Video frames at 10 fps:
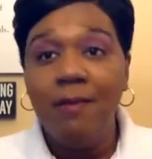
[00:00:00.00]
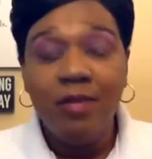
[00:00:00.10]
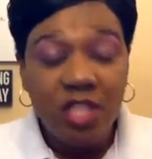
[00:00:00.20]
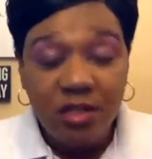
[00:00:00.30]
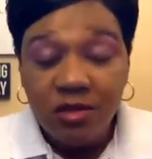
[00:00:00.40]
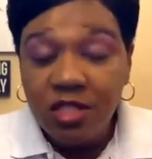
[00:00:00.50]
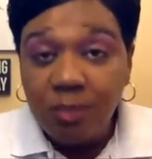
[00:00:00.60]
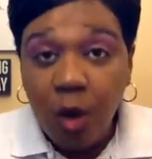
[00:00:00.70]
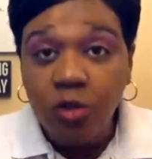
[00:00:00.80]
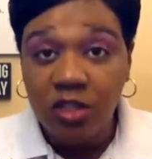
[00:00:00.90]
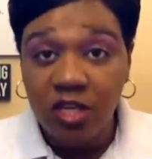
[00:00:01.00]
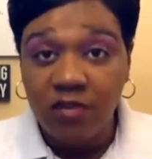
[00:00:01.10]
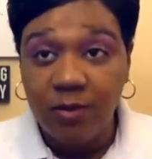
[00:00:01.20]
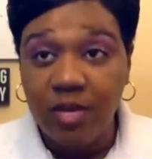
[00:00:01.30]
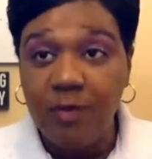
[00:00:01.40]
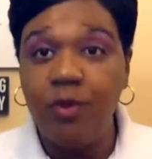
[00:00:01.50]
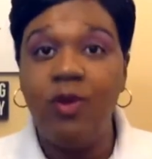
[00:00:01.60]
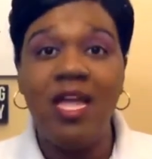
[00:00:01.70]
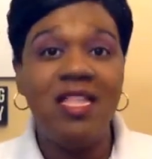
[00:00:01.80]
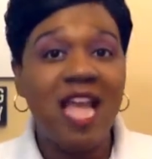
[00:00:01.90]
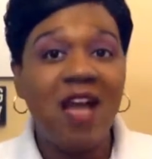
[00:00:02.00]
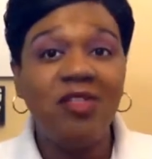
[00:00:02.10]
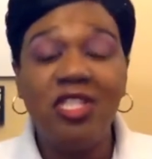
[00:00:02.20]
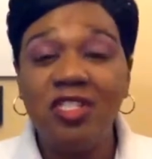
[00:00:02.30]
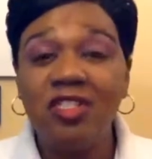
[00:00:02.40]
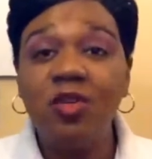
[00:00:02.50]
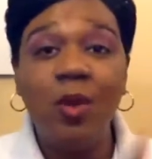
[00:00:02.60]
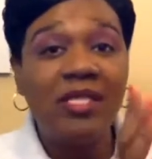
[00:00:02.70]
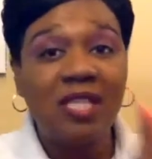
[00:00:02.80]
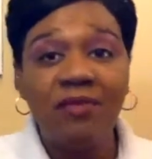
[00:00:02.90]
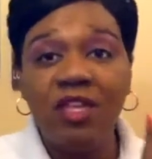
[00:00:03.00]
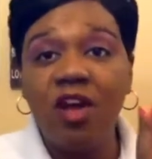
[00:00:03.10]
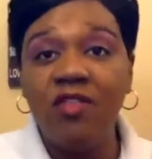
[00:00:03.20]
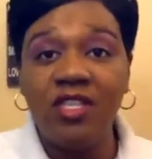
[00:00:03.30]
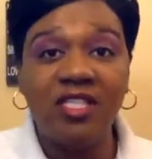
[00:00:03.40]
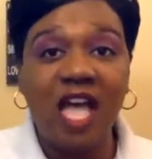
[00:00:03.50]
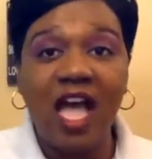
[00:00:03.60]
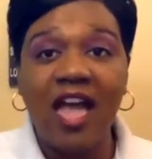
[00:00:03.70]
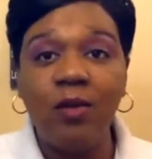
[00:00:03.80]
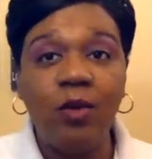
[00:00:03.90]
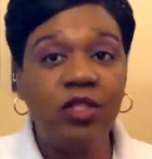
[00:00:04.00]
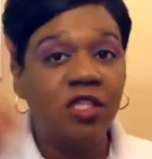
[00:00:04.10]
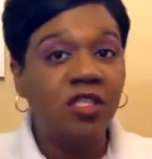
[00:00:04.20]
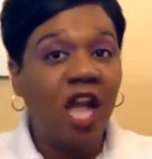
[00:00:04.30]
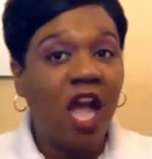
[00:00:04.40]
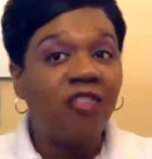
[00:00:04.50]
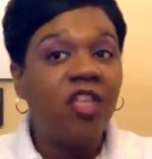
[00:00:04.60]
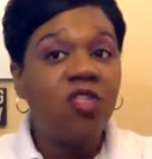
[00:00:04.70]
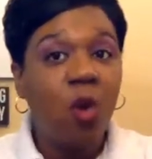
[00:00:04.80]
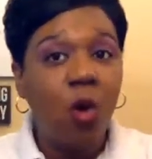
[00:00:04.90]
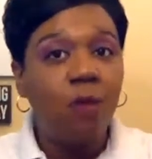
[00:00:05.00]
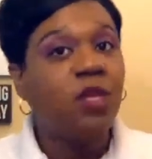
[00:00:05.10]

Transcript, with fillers: She spoke to different people, and now she's doing something on the side, which is not the norm.